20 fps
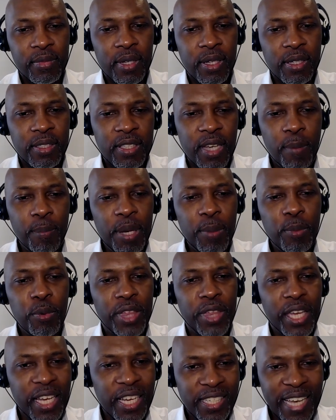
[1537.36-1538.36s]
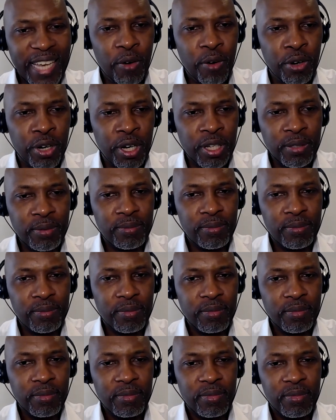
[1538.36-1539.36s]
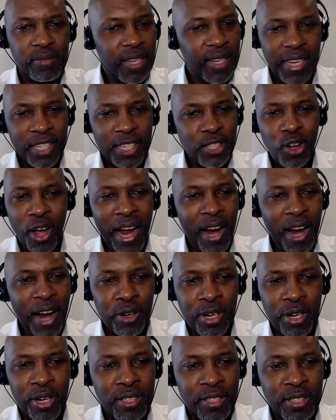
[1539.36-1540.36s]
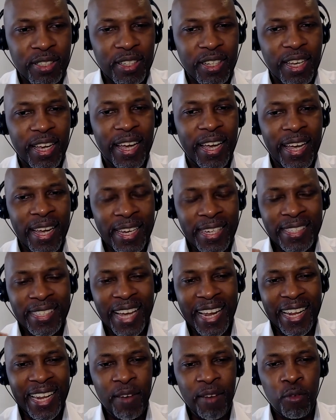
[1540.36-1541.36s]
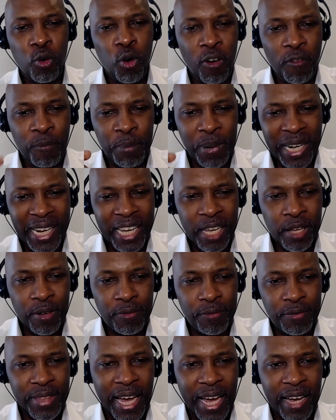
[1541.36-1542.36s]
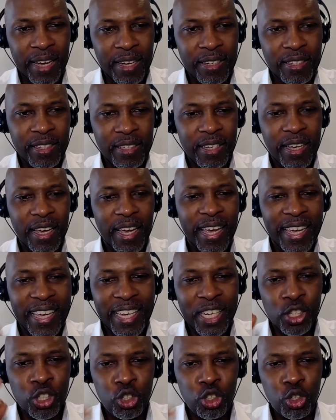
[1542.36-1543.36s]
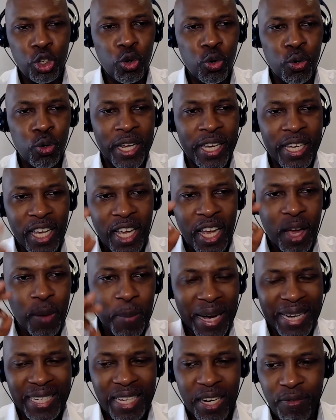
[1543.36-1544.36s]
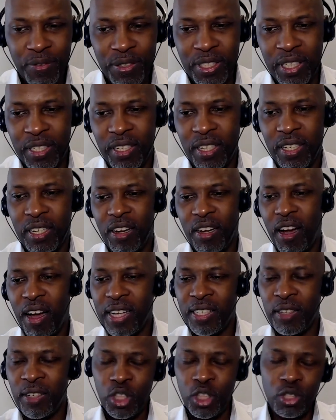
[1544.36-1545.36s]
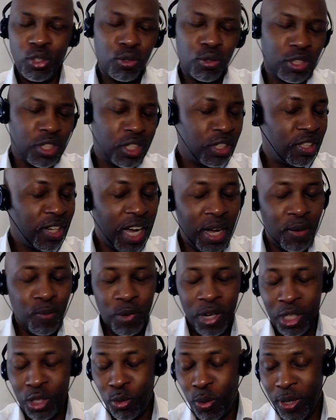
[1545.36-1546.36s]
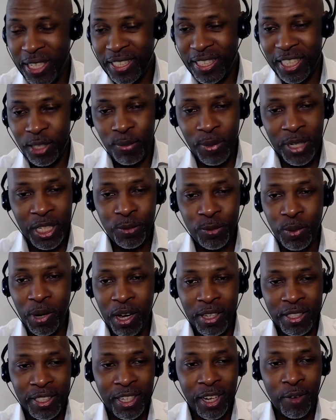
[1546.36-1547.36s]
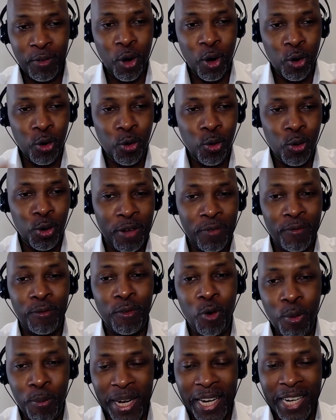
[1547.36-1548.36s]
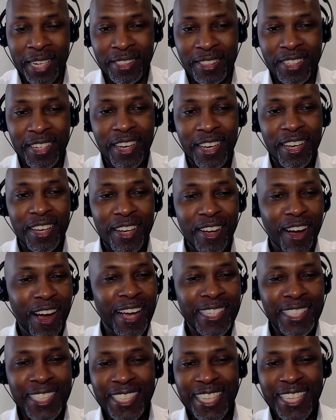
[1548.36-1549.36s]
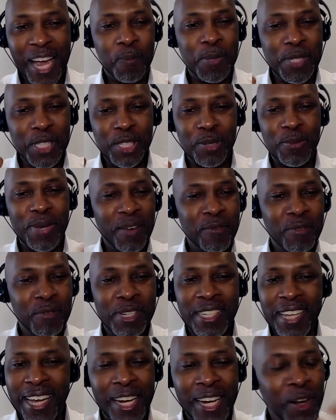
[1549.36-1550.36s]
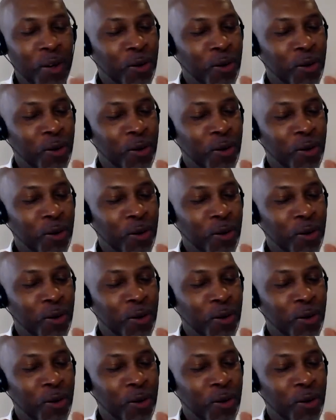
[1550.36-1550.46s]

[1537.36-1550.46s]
Some people think he's arrogant. It's not arrogance. It is that level of belief that he is truly magnificent. Guys, I've just looked at time. We are 26 minutes past and I've got a call in 4 minutes. Guys, this happens to me every day.